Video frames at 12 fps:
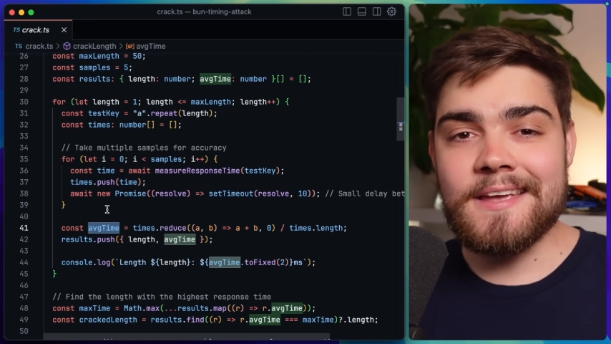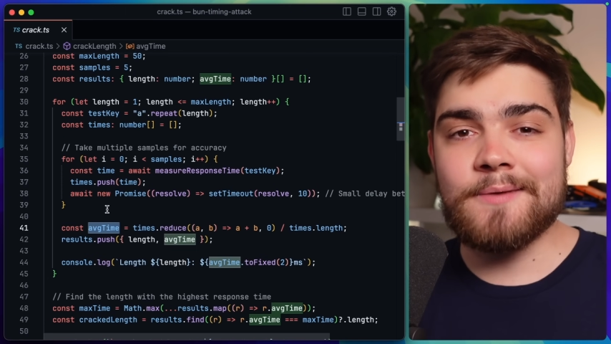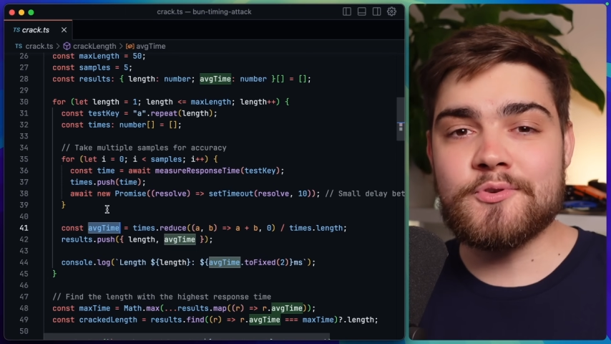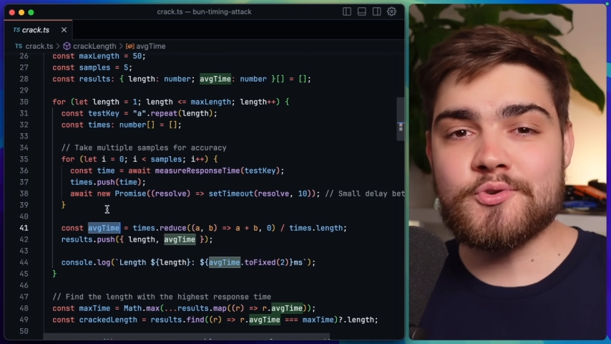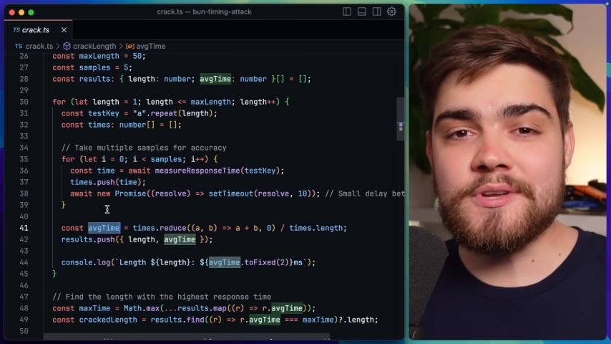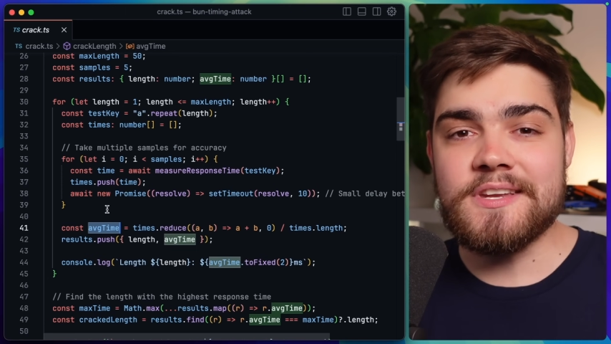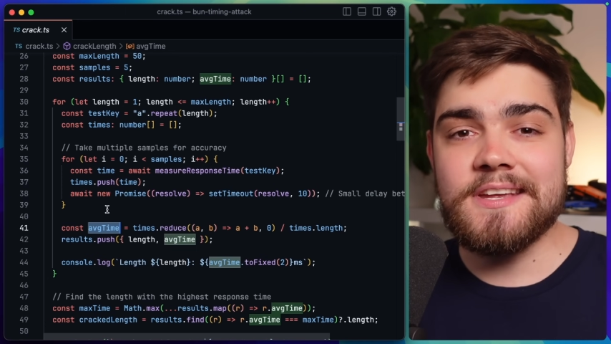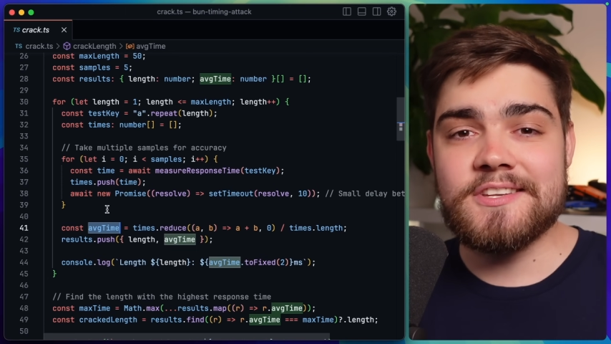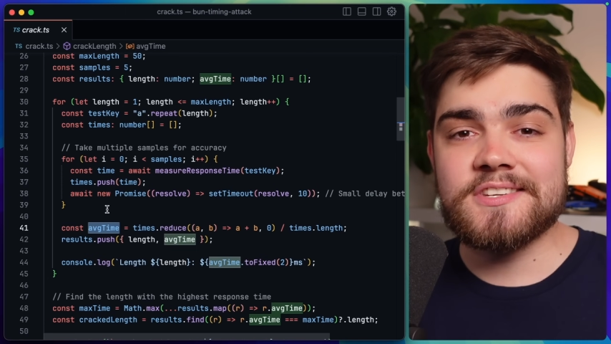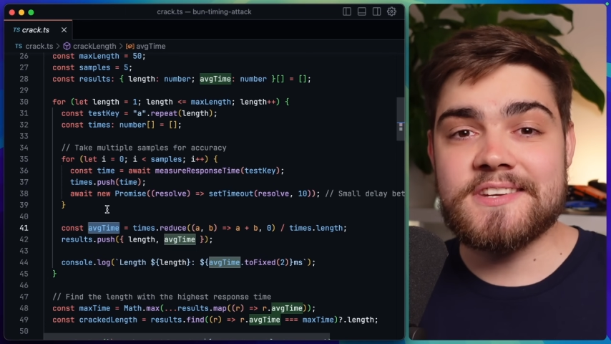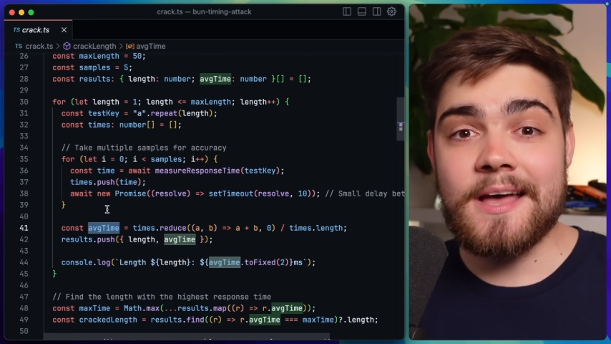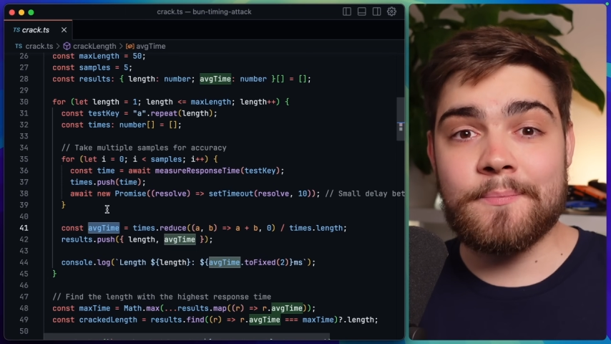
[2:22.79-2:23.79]
in between each
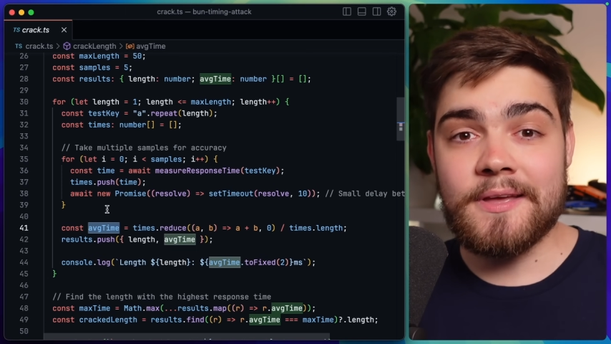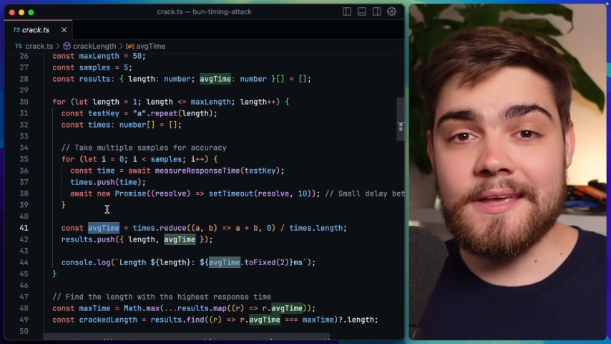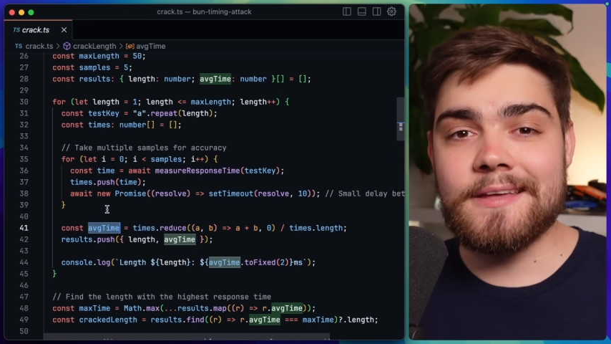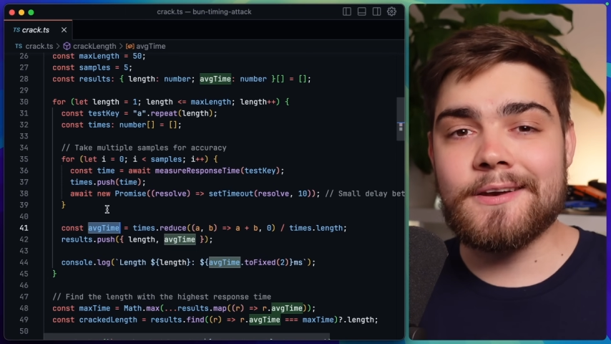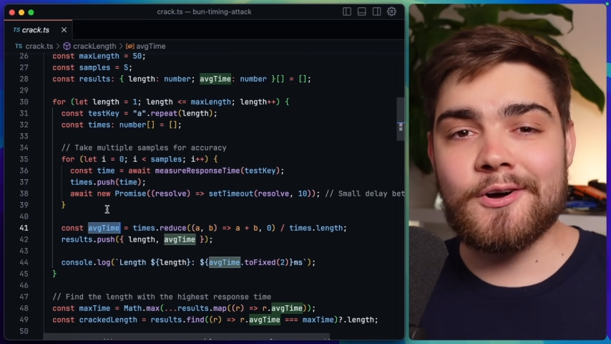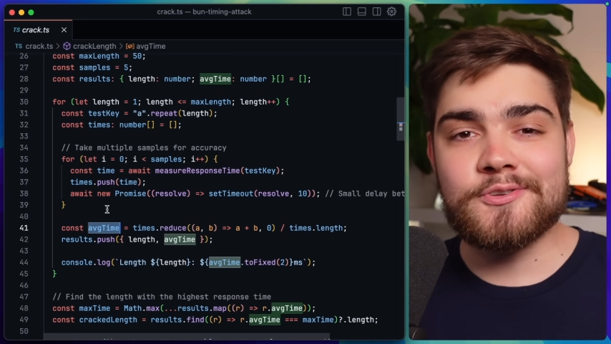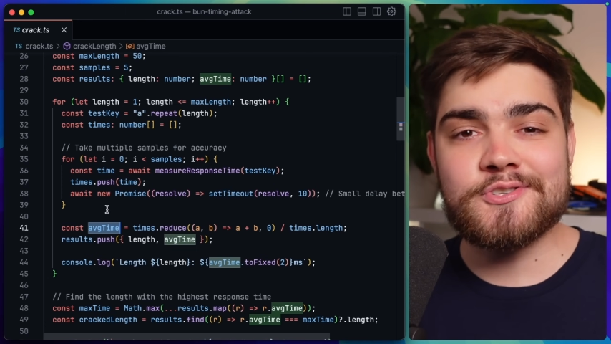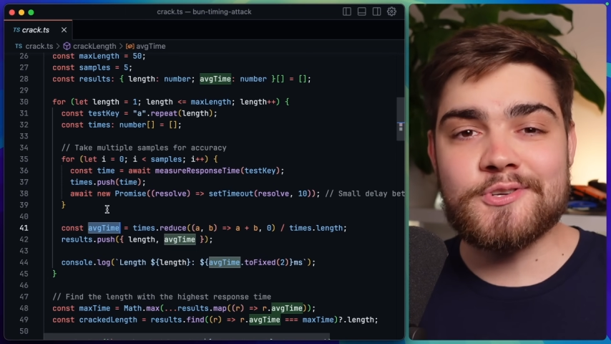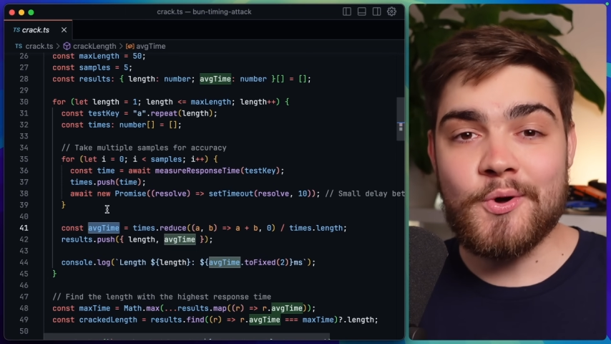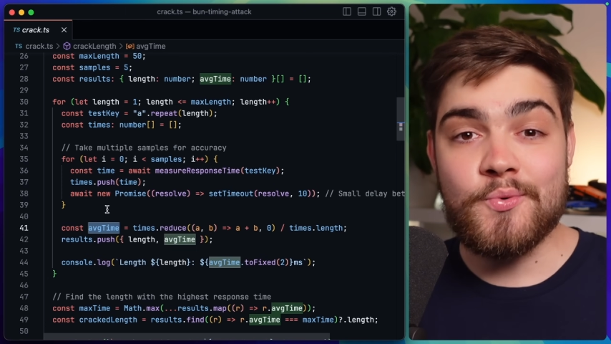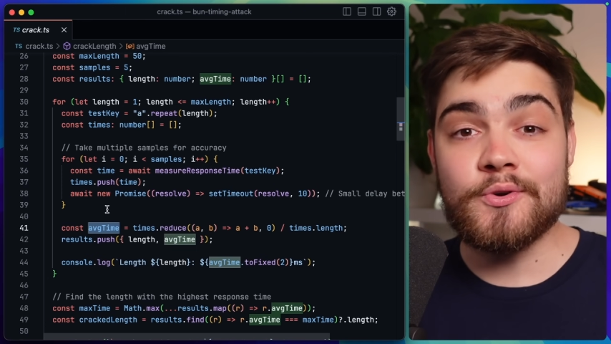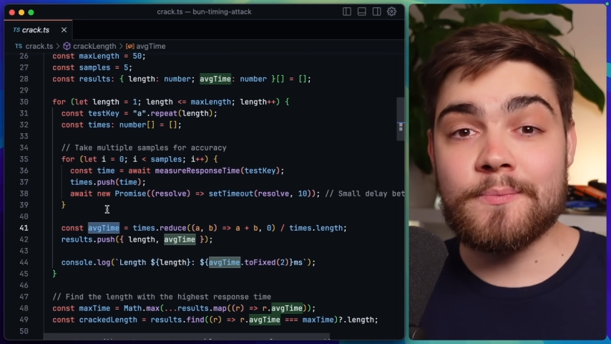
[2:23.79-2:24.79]
step in our
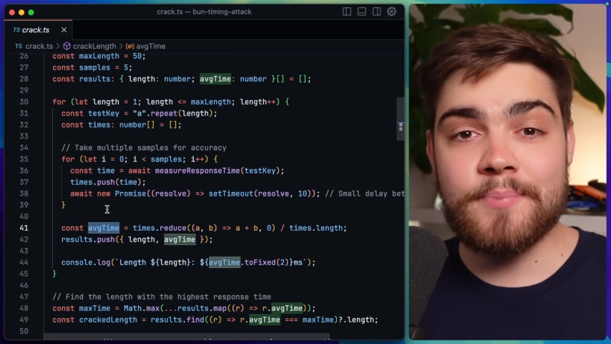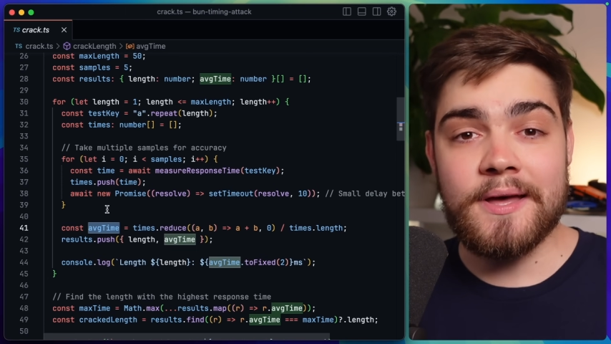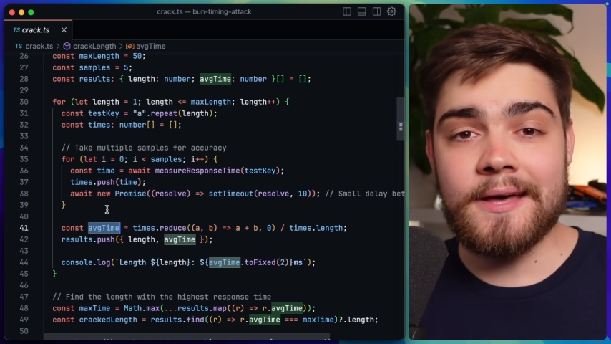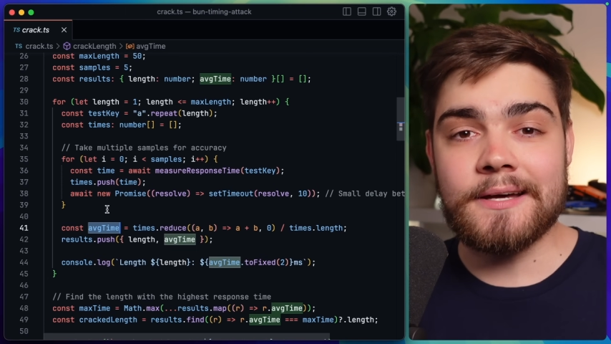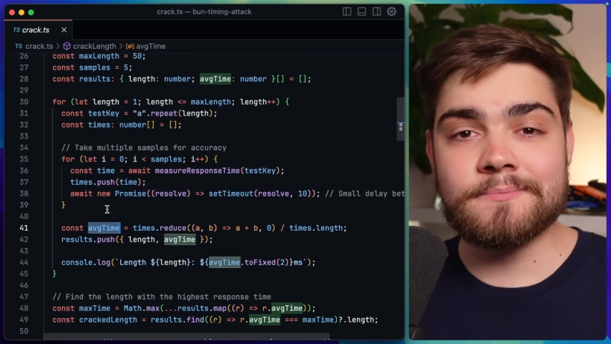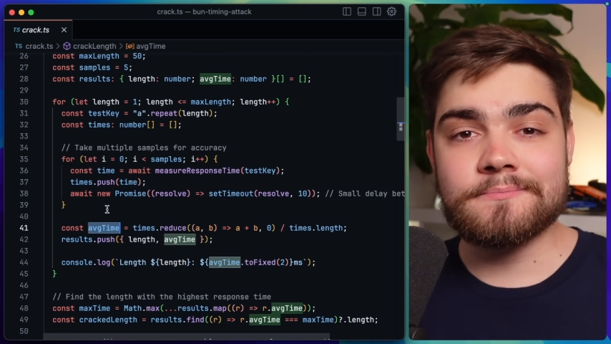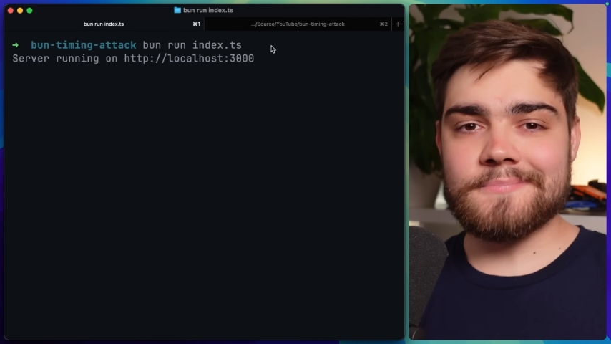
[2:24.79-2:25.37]
slow compare.